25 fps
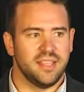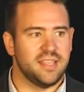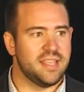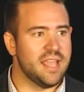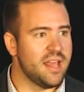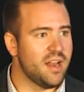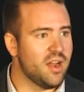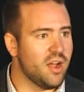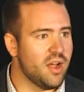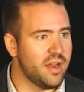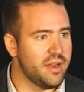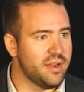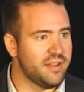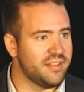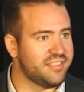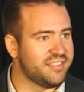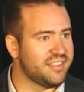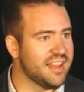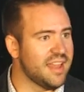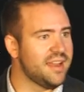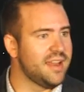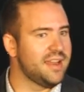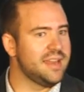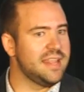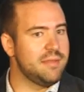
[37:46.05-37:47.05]

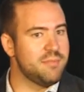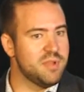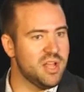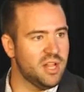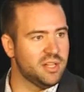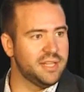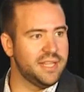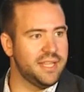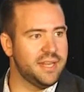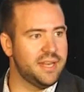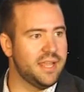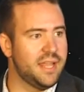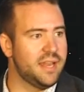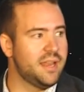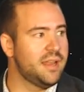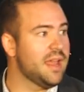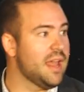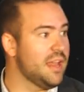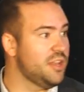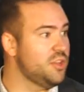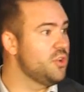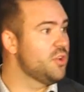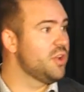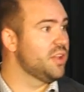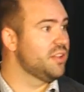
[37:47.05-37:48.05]
Send an email lead in,
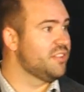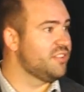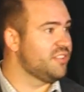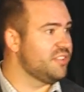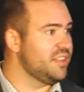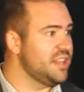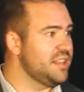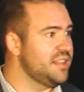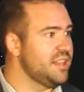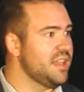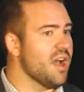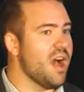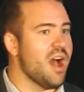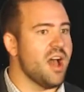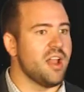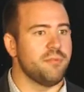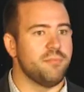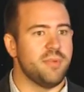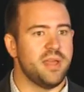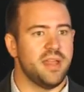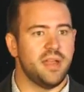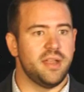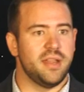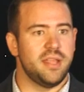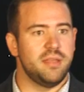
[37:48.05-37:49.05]
and you can see the
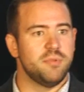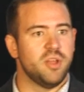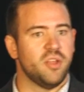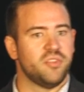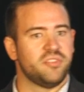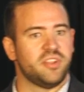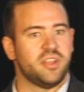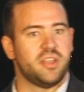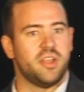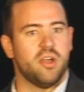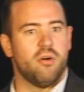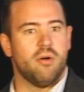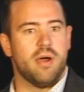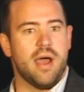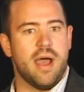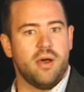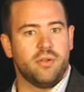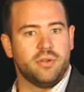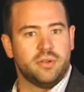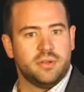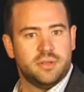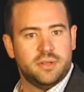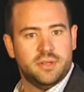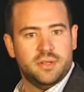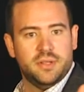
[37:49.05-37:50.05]
automated emails that go
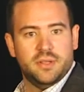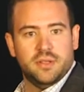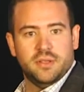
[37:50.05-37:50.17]
out.